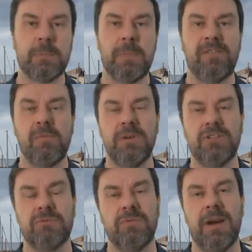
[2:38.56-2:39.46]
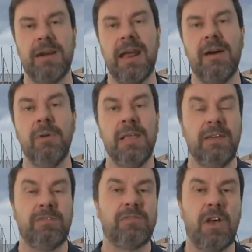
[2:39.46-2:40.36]
bit of a mystery right now.
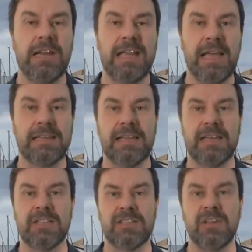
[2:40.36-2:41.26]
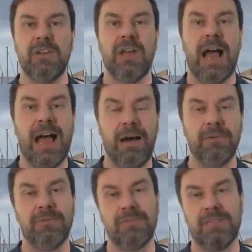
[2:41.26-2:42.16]
If you've got any ideas
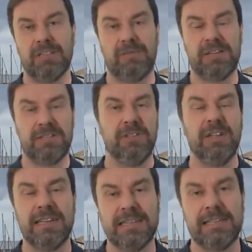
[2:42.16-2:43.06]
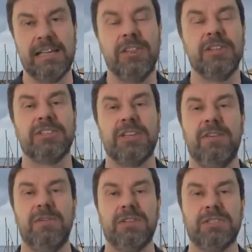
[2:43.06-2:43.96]
how this vessel is still on the
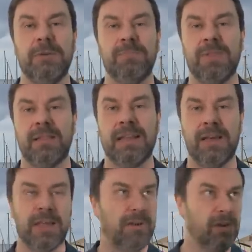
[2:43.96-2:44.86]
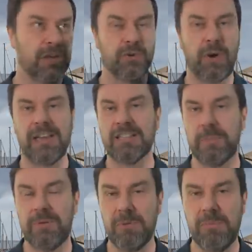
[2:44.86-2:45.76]
surface now that all the cranes have
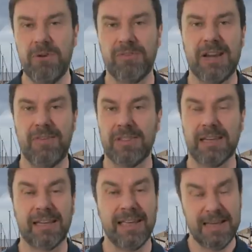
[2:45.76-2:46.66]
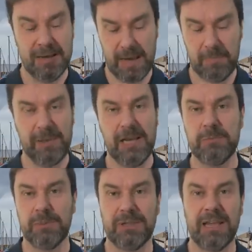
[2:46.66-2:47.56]
been removed and everything,
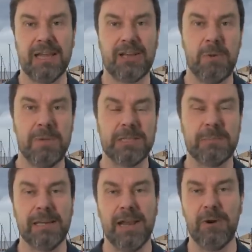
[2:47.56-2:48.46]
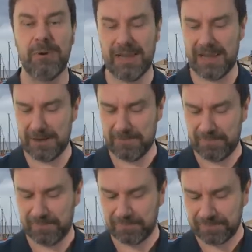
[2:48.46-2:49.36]
please put the comments below here.
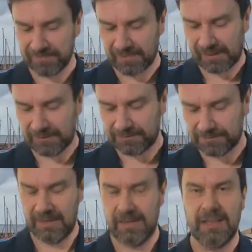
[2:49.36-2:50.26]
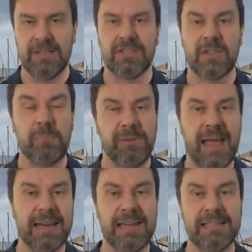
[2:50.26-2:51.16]
So the
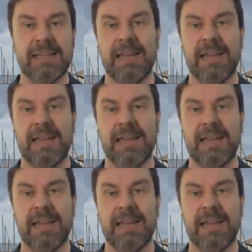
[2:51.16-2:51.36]
plan is